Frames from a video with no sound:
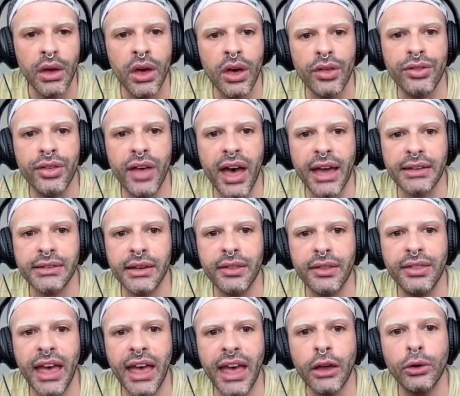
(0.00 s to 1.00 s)
that
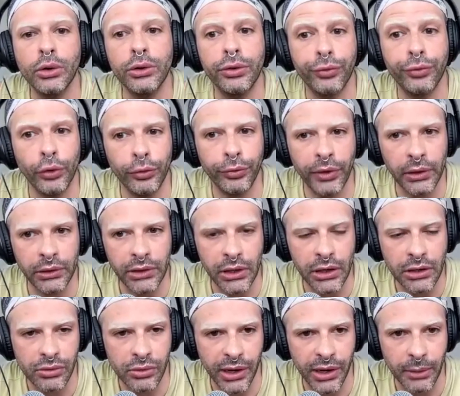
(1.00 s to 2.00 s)
they could fulfill their
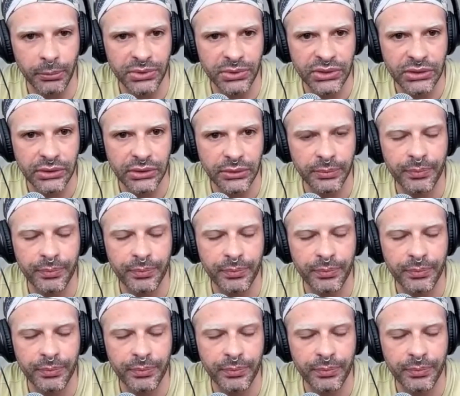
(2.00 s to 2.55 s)
dreams.